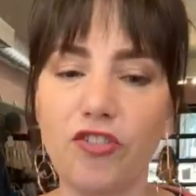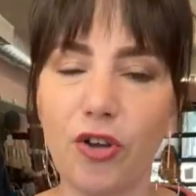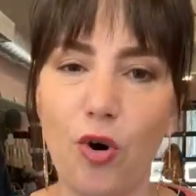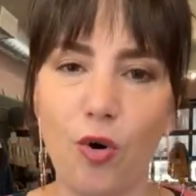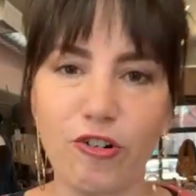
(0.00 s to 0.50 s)
la
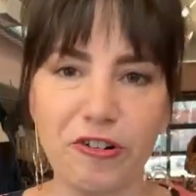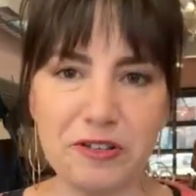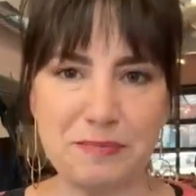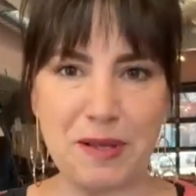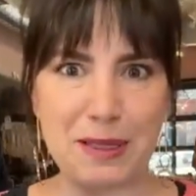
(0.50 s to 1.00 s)
carte the
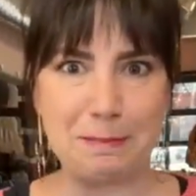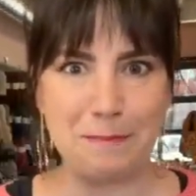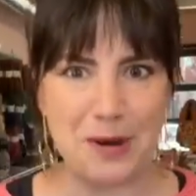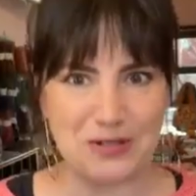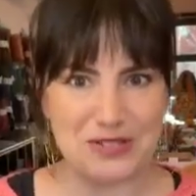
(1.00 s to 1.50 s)
cords, but
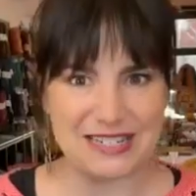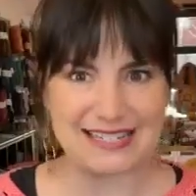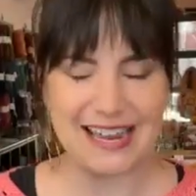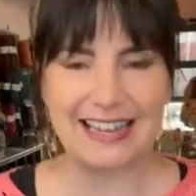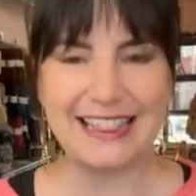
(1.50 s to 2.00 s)
the most
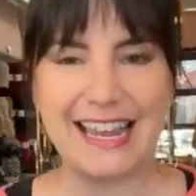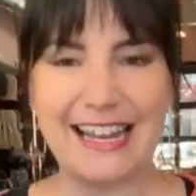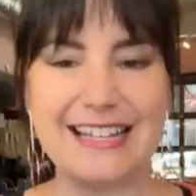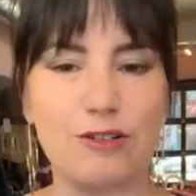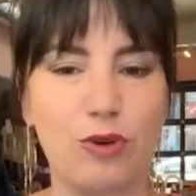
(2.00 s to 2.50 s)
exciting
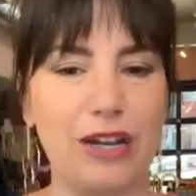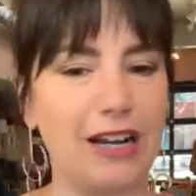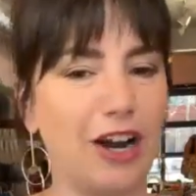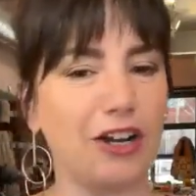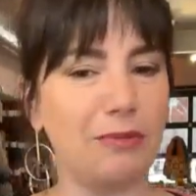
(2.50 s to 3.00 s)
thing is
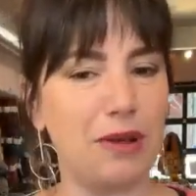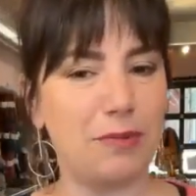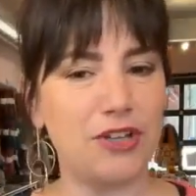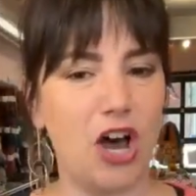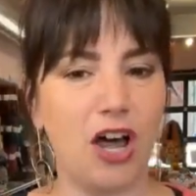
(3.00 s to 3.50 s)
we are going to be
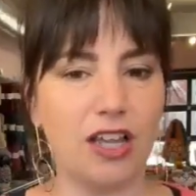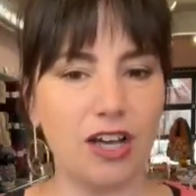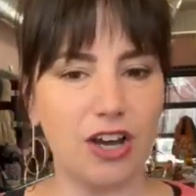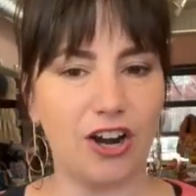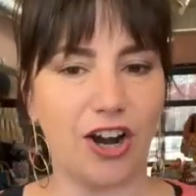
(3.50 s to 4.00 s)
able to a
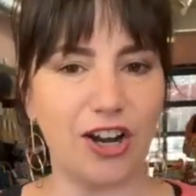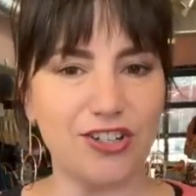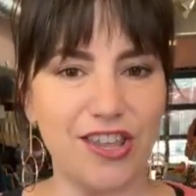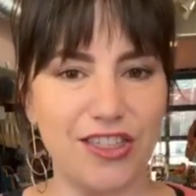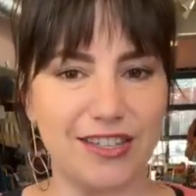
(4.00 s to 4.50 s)
la
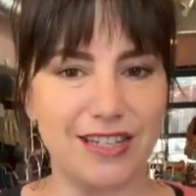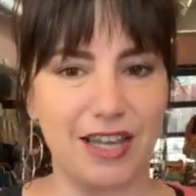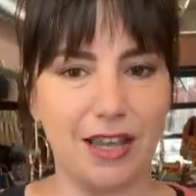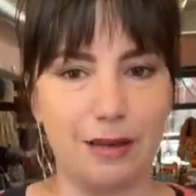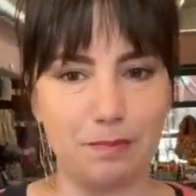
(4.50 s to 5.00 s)
carte the
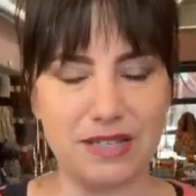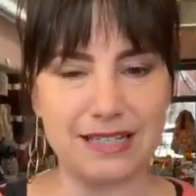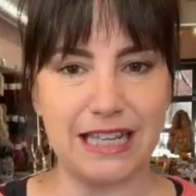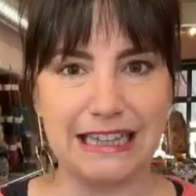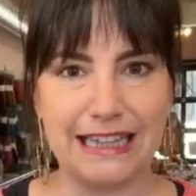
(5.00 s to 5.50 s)

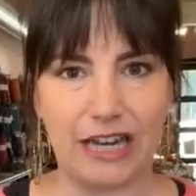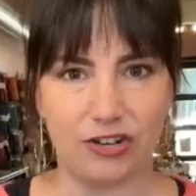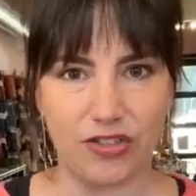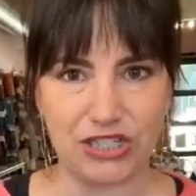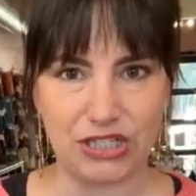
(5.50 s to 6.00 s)
tips
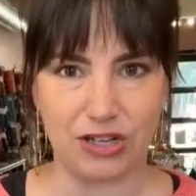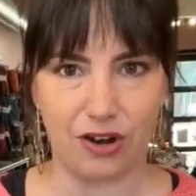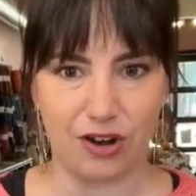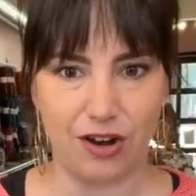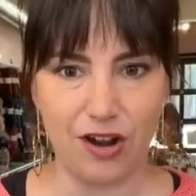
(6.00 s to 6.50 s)
later this
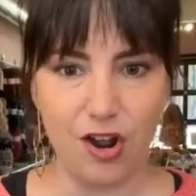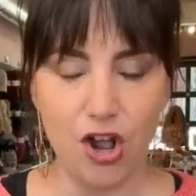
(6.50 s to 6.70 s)
year.